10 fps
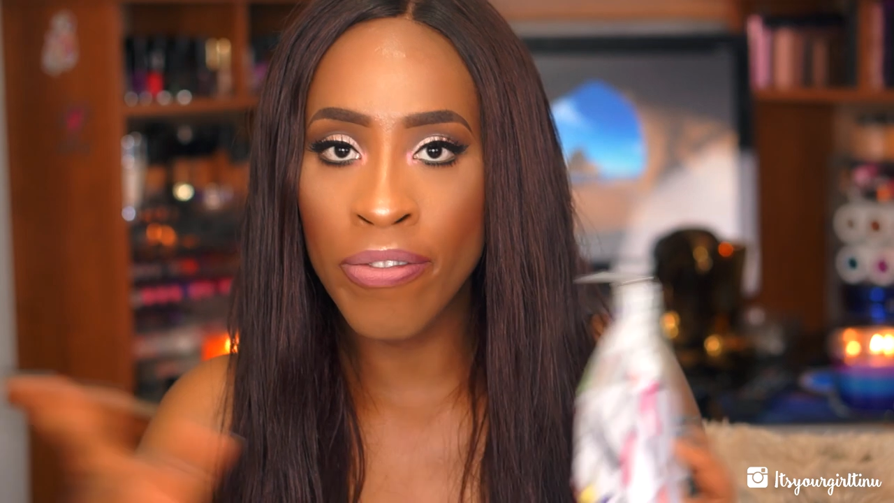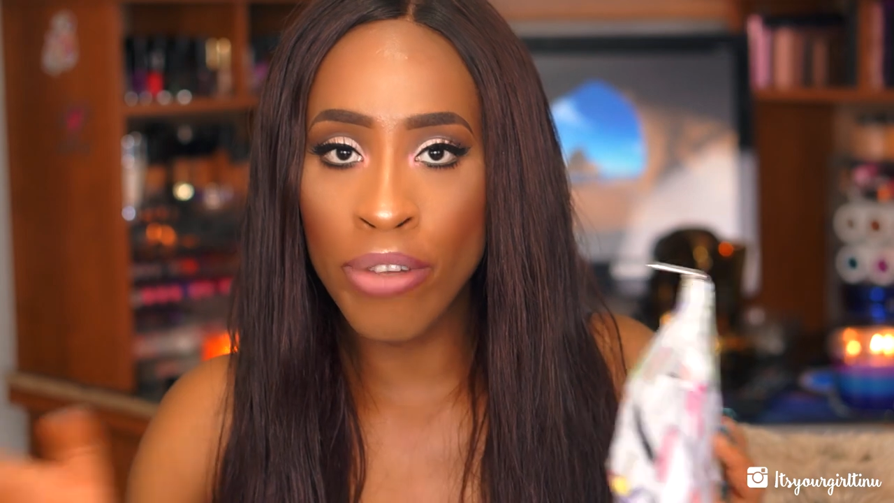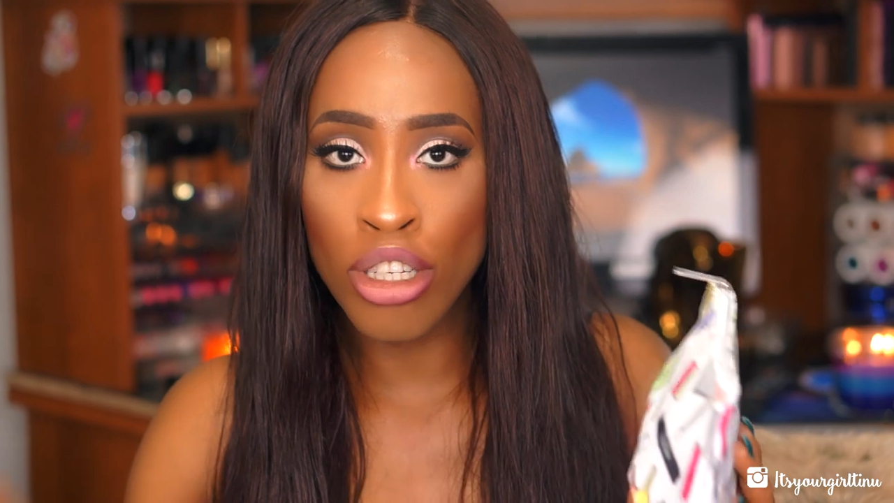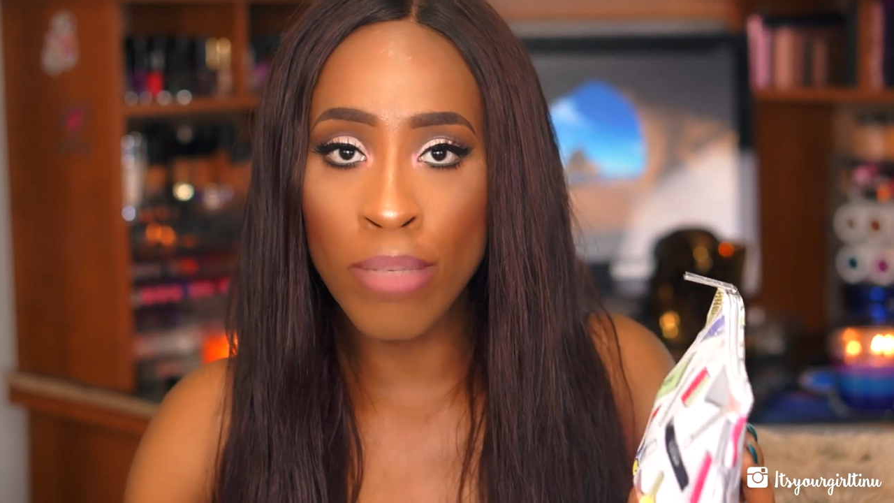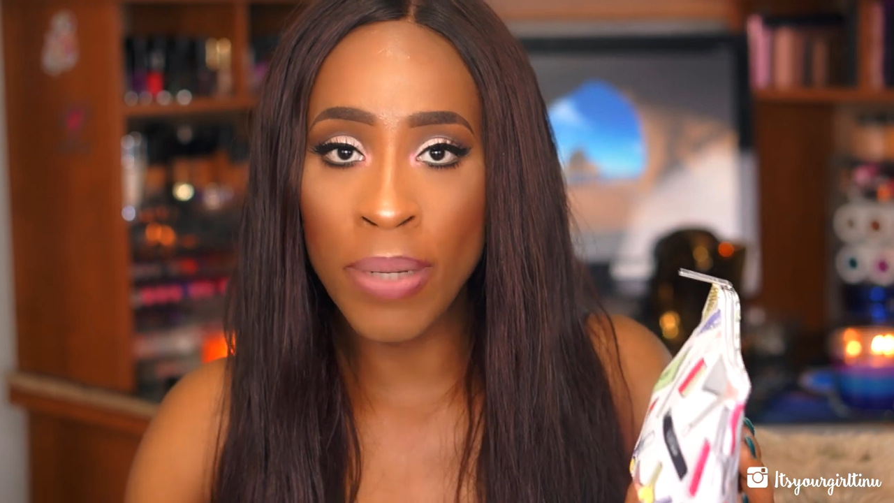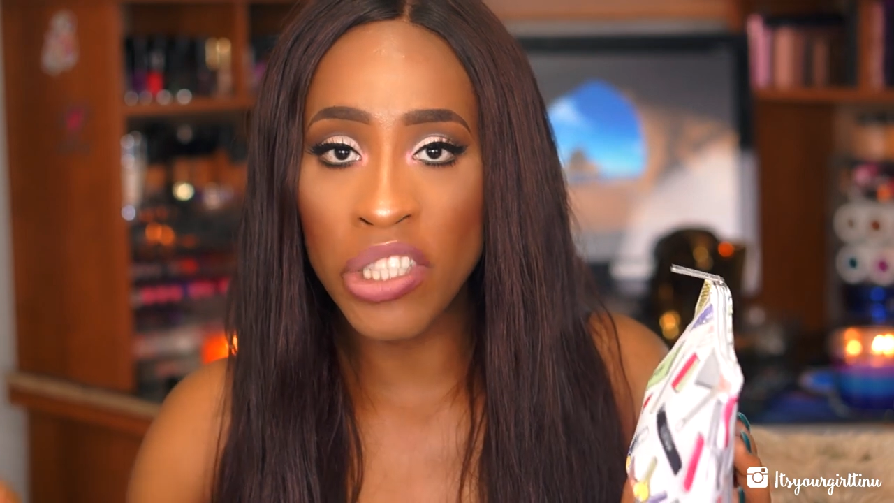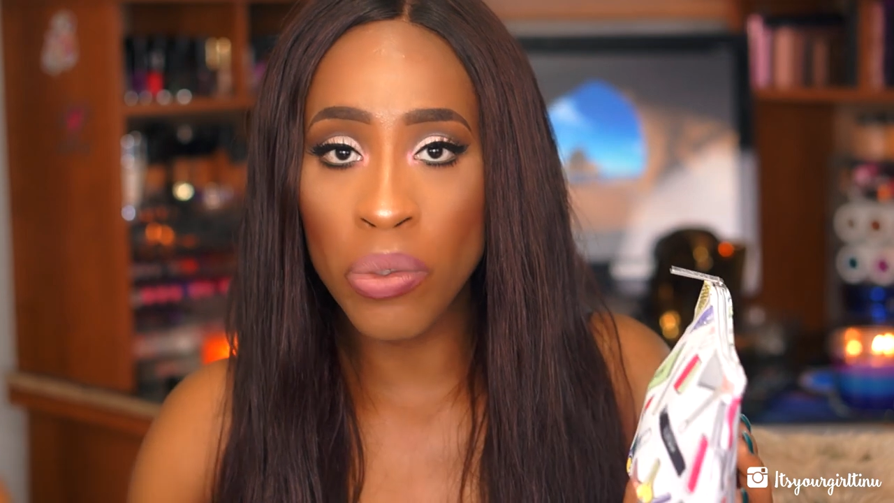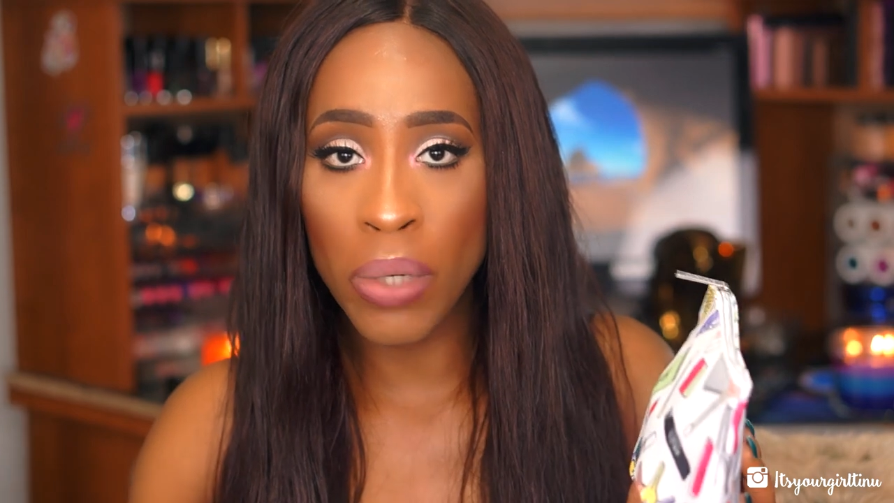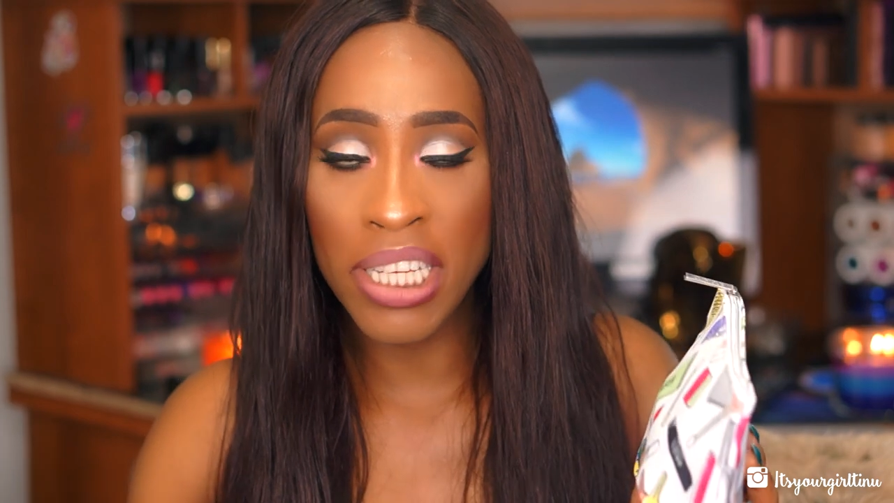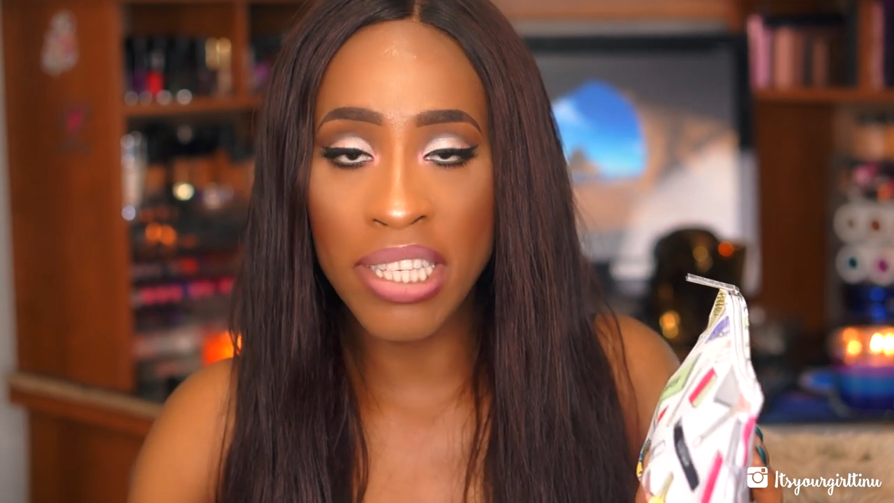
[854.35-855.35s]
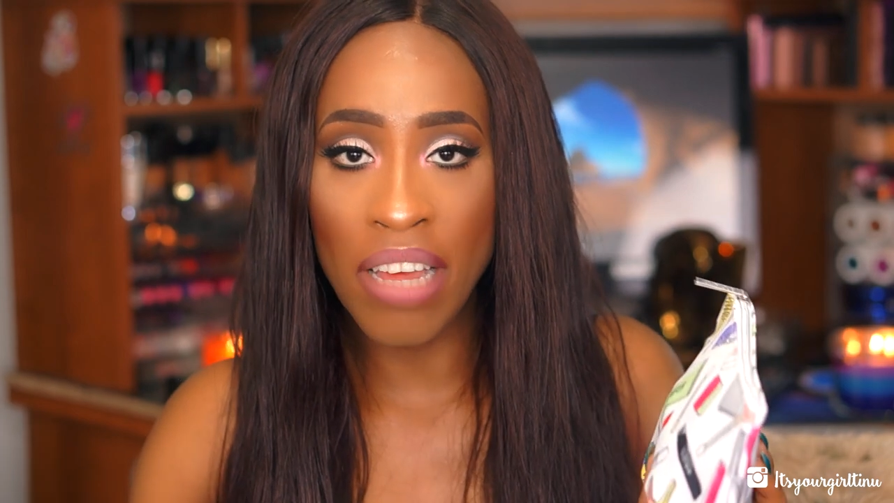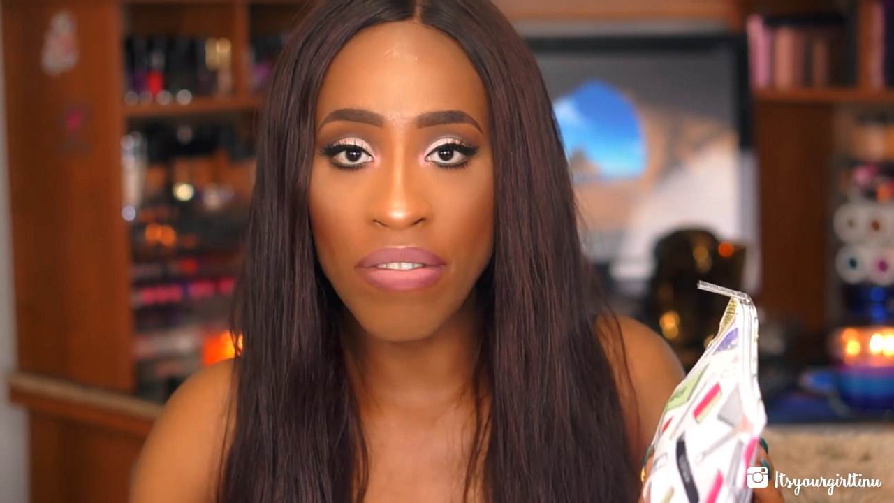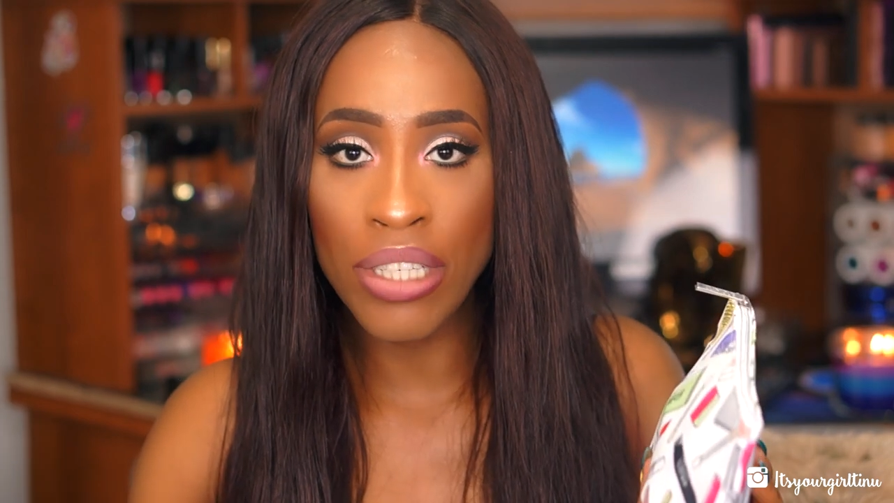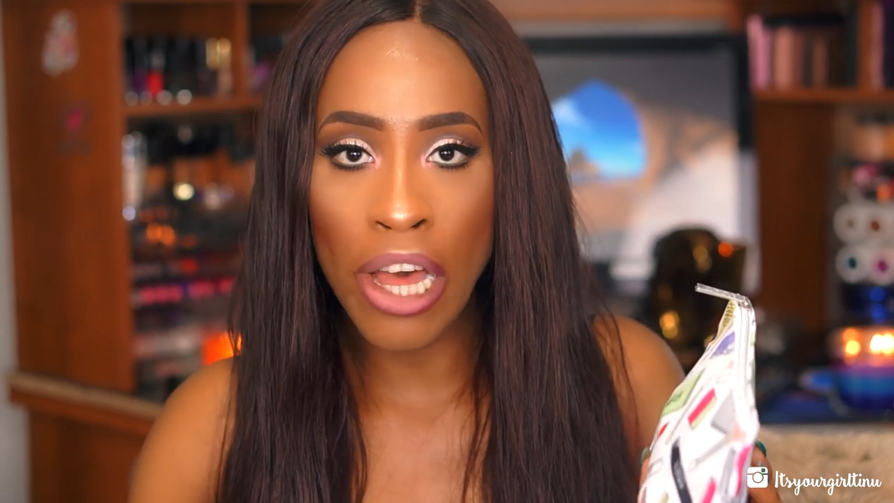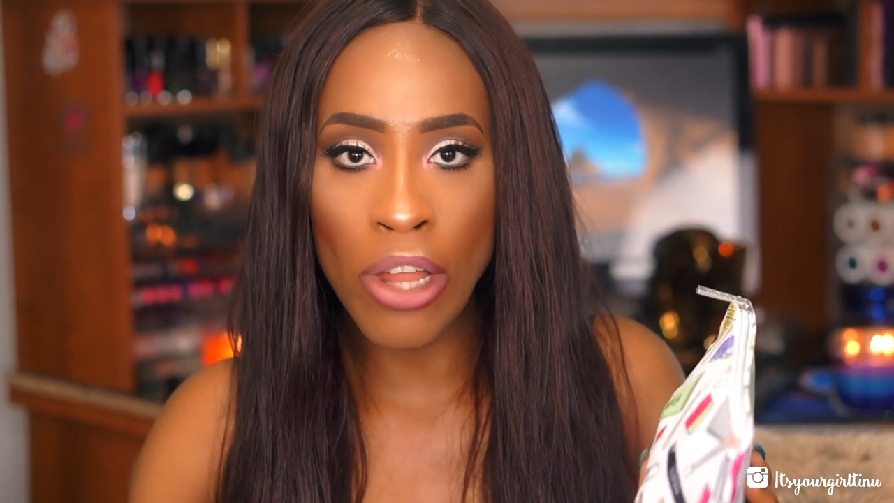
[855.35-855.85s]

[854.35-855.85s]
if you spent twenty-seven